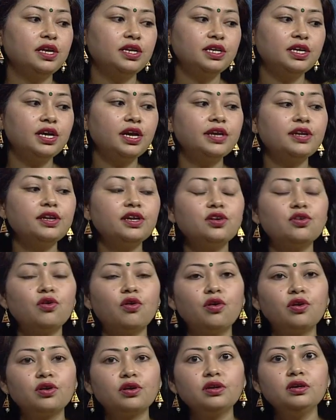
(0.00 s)
dedicated
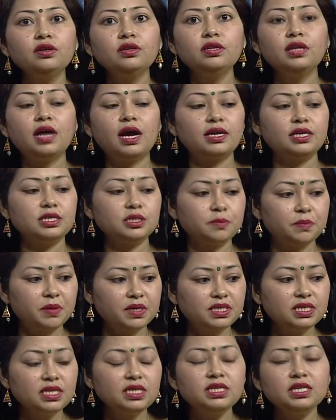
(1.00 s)
organ that is
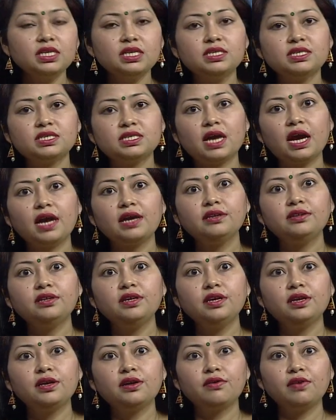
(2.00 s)
present inside
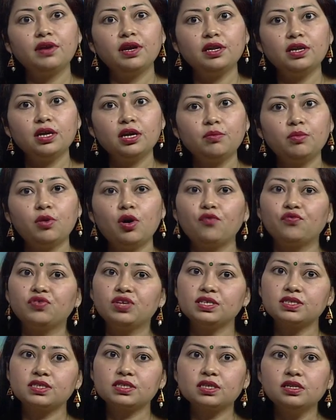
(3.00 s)
the cranium of
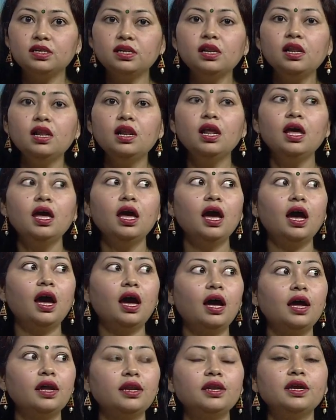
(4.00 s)
the skull
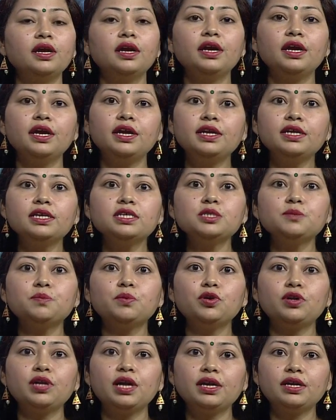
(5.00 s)
and it is
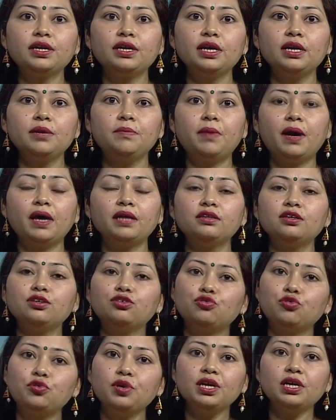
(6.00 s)
protected by the
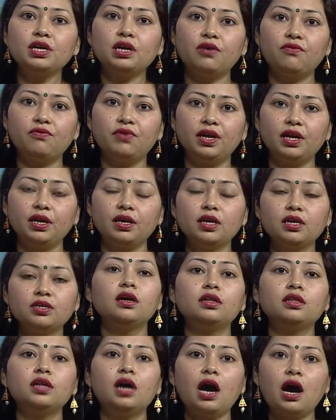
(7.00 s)
three covering.
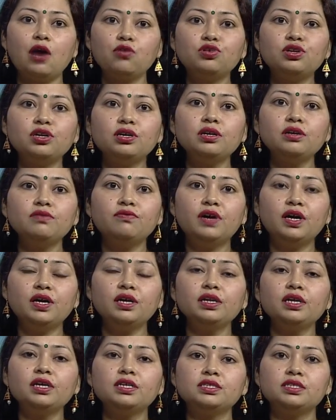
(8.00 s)
The outer
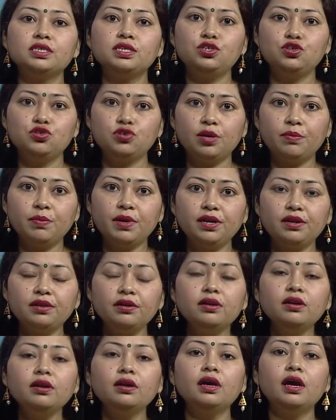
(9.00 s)
one is the dura mater
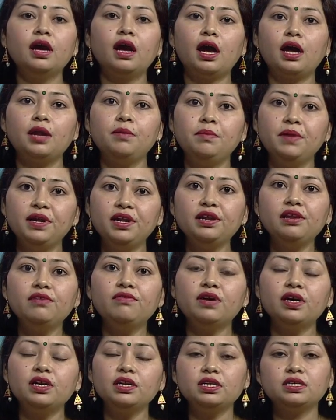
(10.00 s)
and middle
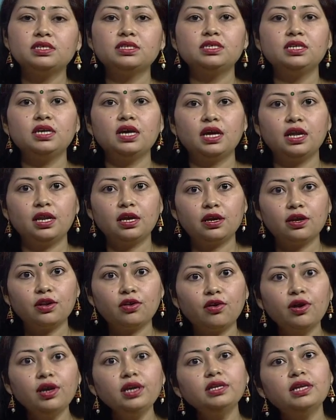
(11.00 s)
one is the
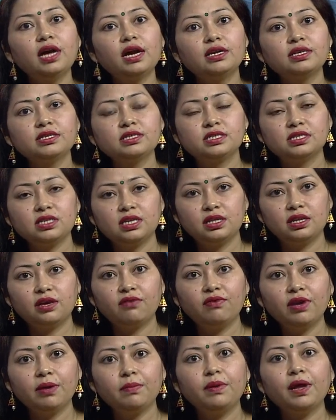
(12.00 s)
arachnoid that is in the
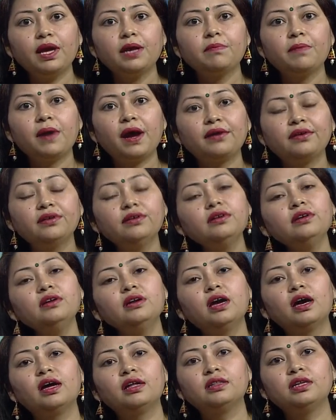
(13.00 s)
web-like pattern
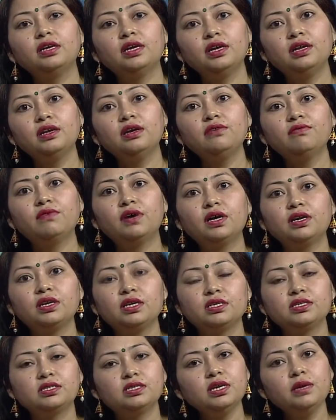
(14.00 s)
and the inner one
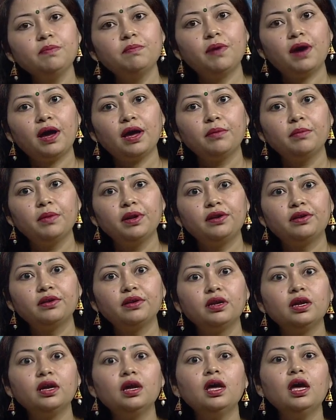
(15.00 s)
is the pia
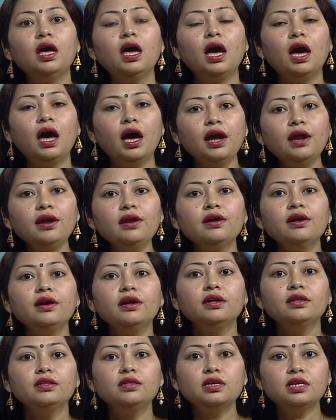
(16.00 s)
mater. And
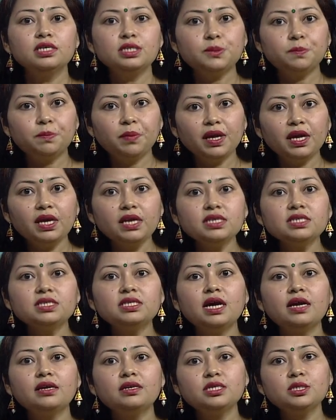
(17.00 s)
the space
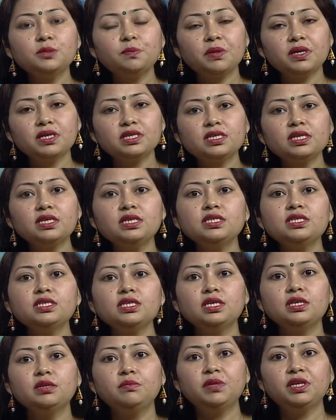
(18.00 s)
that is present
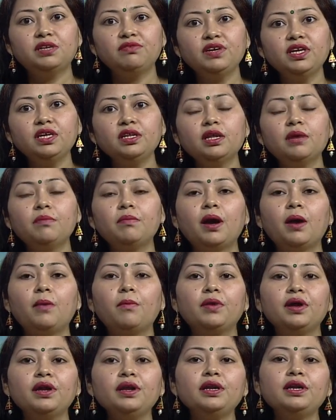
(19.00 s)
in between the
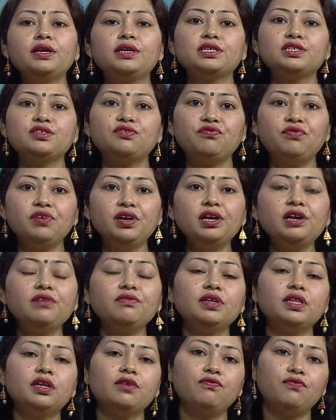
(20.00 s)
membrane it is filled
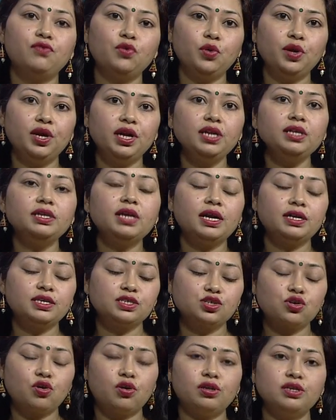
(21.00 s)
with a fluid that
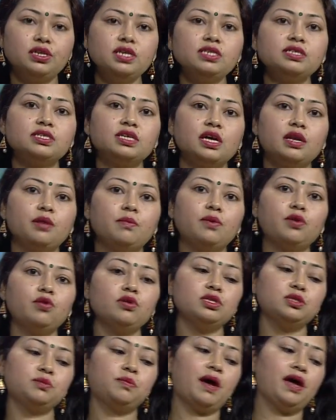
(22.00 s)
is called the
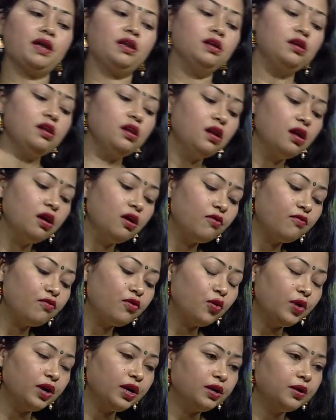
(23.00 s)
cerebrospinal
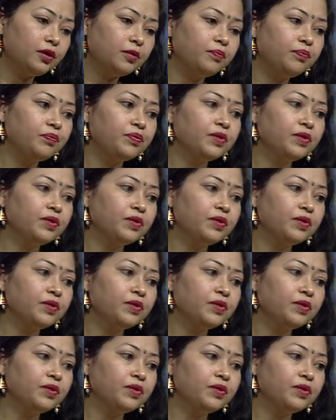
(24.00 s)
fluid.